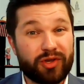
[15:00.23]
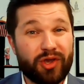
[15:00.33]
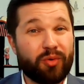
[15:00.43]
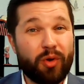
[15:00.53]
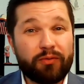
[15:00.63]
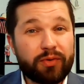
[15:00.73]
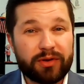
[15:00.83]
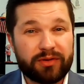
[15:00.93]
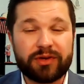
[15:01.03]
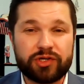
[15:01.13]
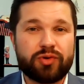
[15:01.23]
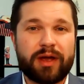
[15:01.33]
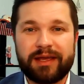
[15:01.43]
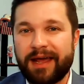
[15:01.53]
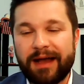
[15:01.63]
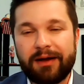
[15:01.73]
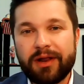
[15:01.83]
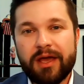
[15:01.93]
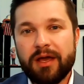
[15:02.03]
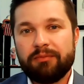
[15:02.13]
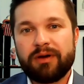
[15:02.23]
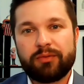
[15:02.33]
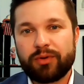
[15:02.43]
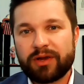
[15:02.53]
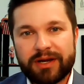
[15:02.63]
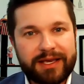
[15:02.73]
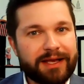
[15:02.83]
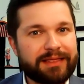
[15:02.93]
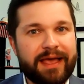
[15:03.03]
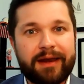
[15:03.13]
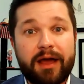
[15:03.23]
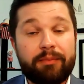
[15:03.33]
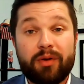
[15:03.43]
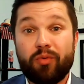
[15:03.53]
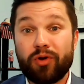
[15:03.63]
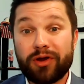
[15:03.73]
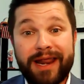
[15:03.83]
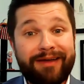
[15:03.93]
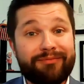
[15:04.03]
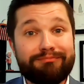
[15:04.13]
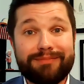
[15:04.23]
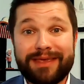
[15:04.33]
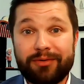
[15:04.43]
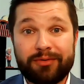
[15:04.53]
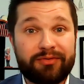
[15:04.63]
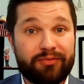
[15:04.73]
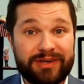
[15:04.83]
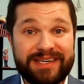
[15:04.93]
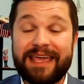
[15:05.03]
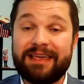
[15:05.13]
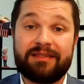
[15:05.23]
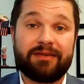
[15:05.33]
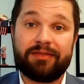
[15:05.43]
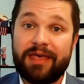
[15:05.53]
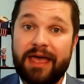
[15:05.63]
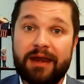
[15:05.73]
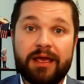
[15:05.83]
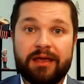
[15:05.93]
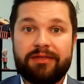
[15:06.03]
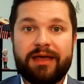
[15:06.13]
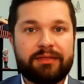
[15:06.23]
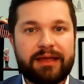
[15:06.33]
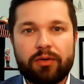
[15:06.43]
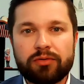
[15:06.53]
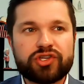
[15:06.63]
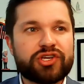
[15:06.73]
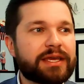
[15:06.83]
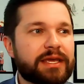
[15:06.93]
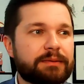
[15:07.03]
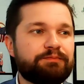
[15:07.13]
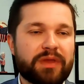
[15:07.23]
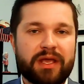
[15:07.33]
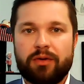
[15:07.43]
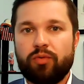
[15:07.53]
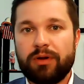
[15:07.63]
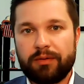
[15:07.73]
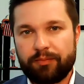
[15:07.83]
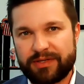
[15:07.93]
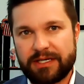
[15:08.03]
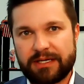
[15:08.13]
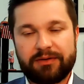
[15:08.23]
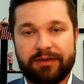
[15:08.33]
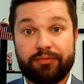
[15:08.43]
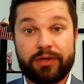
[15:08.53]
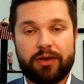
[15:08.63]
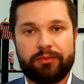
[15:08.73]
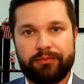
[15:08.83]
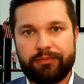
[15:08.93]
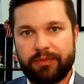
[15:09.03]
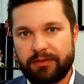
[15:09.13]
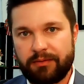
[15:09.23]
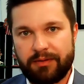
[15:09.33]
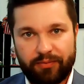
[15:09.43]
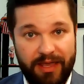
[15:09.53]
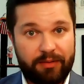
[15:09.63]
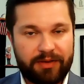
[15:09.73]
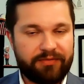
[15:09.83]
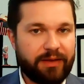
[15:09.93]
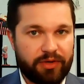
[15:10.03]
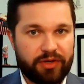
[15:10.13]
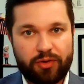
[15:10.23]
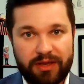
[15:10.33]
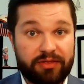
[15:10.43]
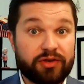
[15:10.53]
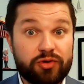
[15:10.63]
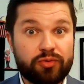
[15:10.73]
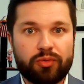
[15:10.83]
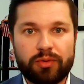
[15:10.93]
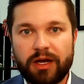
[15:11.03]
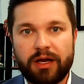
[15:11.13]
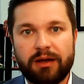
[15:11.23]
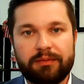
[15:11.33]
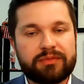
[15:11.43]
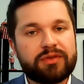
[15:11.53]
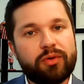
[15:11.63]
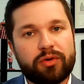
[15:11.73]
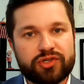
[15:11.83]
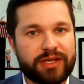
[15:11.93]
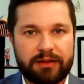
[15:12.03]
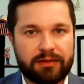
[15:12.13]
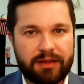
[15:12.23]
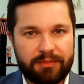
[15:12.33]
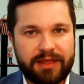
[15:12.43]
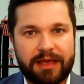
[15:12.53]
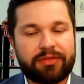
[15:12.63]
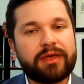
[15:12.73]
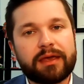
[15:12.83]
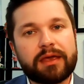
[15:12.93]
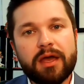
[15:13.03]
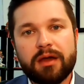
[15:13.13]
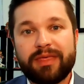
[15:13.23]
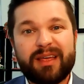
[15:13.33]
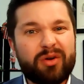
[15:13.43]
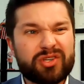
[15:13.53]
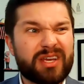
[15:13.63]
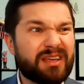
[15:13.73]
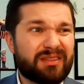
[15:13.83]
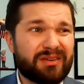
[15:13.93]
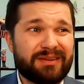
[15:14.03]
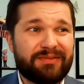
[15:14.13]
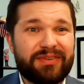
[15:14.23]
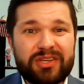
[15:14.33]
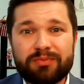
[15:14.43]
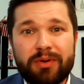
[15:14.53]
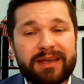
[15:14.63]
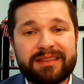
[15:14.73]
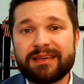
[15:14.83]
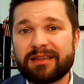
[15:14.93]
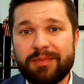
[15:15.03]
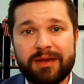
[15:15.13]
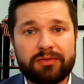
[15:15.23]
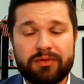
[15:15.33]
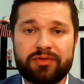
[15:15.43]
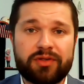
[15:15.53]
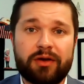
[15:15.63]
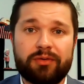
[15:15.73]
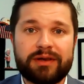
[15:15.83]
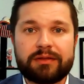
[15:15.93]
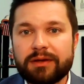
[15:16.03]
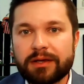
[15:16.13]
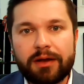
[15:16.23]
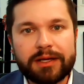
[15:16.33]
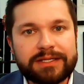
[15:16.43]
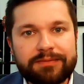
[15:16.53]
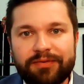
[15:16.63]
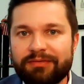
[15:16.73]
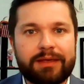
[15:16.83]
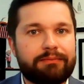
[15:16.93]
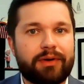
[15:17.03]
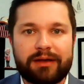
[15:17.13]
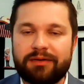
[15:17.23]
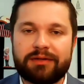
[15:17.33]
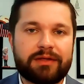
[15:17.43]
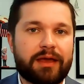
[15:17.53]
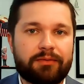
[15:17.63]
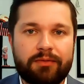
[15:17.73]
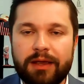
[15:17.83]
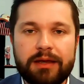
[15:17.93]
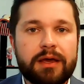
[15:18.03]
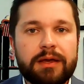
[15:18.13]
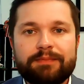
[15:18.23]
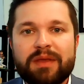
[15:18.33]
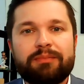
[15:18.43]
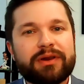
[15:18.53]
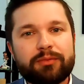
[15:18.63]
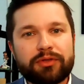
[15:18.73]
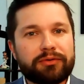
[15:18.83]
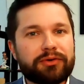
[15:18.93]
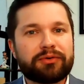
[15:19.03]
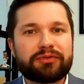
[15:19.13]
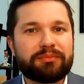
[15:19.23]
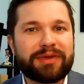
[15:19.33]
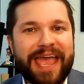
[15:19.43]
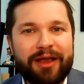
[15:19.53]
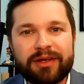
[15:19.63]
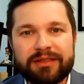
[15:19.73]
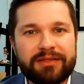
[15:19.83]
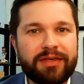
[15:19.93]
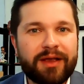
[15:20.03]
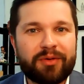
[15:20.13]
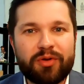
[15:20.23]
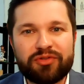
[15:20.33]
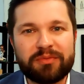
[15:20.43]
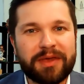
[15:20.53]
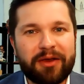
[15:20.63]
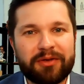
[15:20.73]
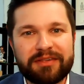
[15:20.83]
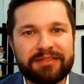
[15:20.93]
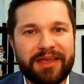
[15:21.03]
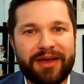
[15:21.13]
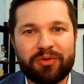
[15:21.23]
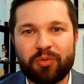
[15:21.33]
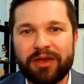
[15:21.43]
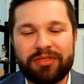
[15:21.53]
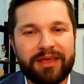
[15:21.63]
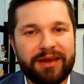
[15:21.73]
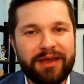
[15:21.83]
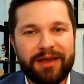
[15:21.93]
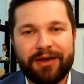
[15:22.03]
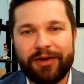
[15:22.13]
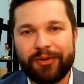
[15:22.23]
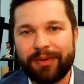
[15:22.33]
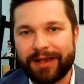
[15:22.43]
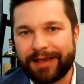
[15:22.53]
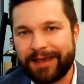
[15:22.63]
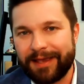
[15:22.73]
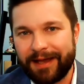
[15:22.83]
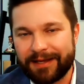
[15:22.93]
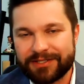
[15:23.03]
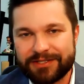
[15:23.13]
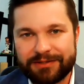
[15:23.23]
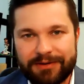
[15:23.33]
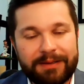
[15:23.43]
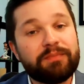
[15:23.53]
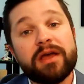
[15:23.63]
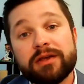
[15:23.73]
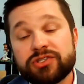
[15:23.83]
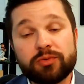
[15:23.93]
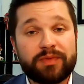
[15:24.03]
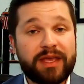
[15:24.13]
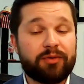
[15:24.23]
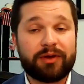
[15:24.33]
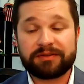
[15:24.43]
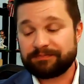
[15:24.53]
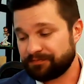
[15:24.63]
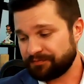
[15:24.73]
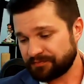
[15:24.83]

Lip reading: don't want to go over. It's going to dry it out, but we're going to cut that up. We're going to have meals for days on that. That whole chicken, well, particularly if we got a big family, we can go get the two whole chickens, same exact thing. That whole chicken is going to feed you probably 6 meals or so, and it's going to cost you 15 bucks, I say, right? Put it with some carrots there, roast some carrots in the oven with it. Oh my gosh, right? So, anyway,